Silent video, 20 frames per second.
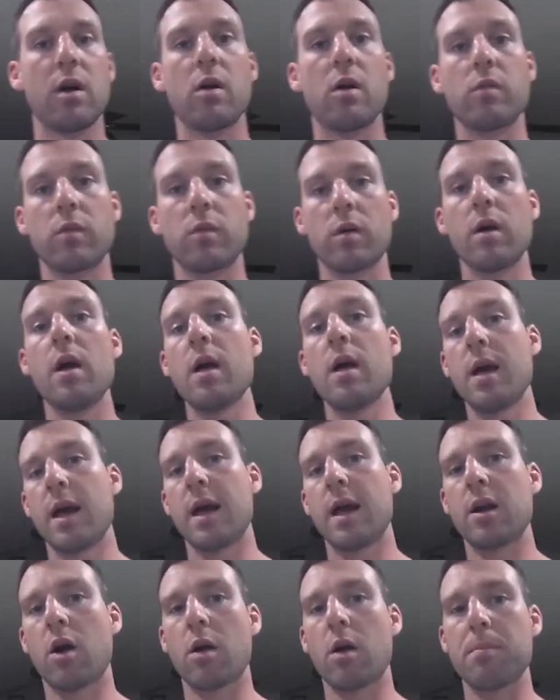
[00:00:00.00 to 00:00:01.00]
over
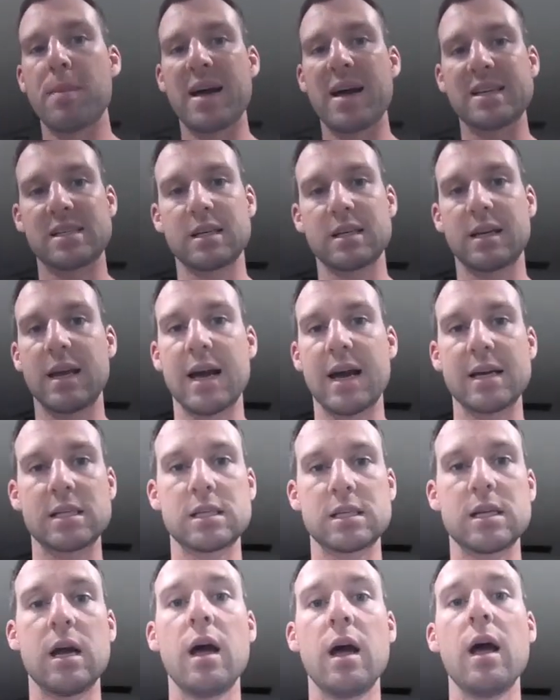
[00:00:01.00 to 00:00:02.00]
in our best guess.